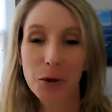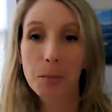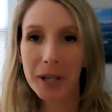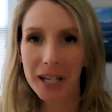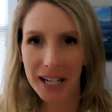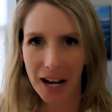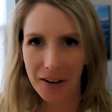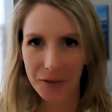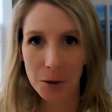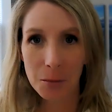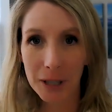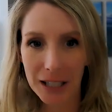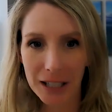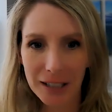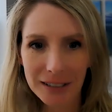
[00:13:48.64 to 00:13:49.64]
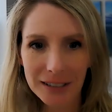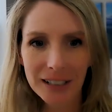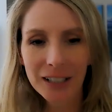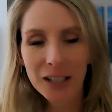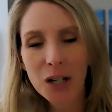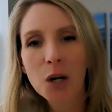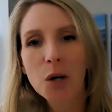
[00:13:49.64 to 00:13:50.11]
Repeat after me
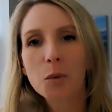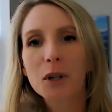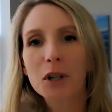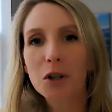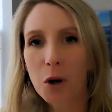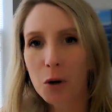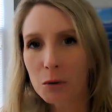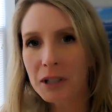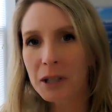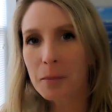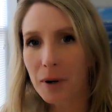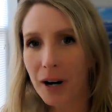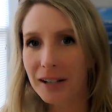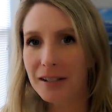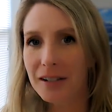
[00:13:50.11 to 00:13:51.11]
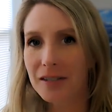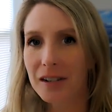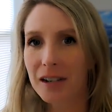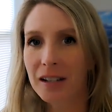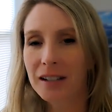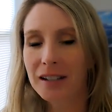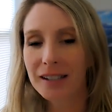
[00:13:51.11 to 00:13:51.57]
we are only
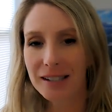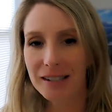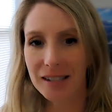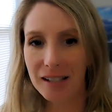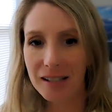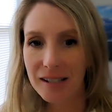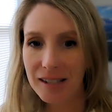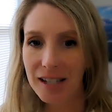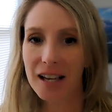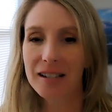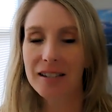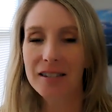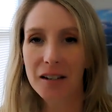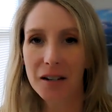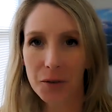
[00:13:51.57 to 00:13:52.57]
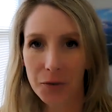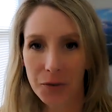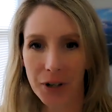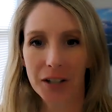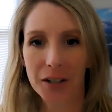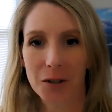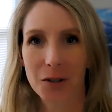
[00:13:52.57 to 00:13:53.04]
practicing success
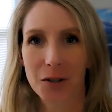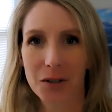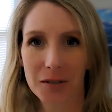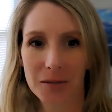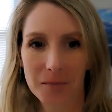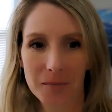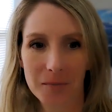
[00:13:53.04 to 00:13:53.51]
failures.